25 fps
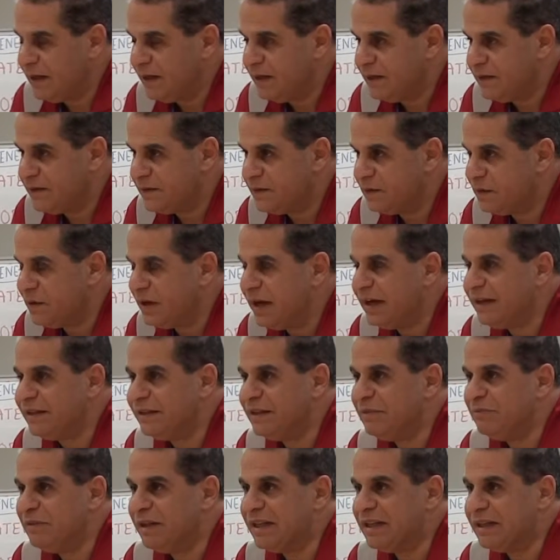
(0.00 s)
So
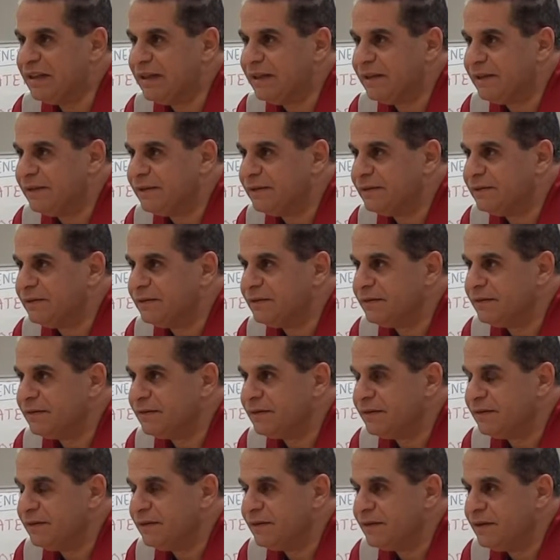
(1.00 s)
ultimately,
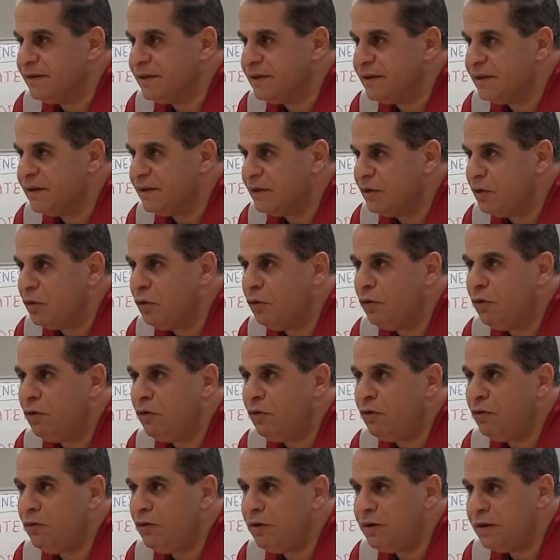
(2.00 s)

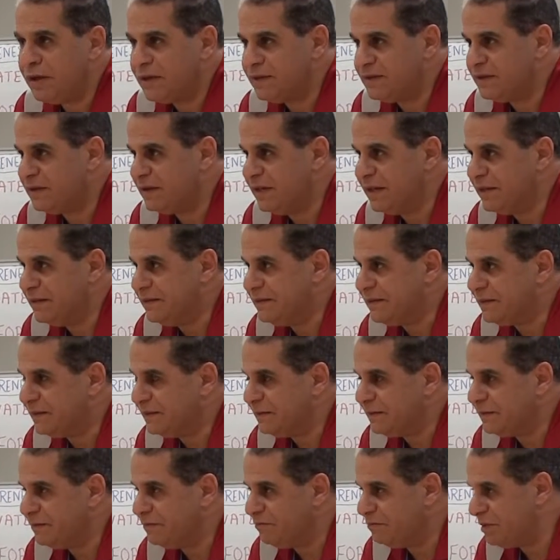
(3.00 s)
all the
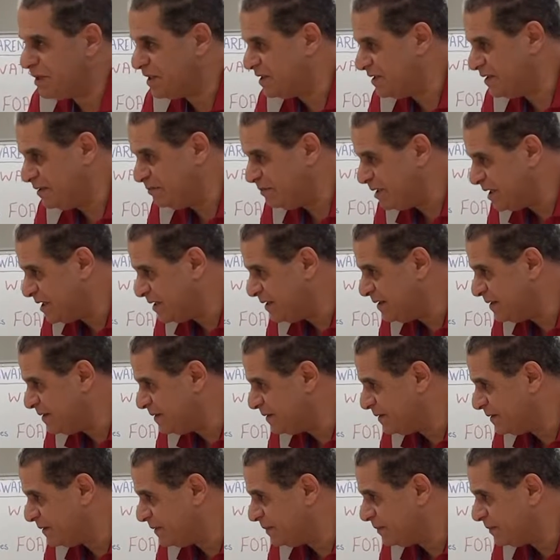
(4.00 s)
solids, but the metals,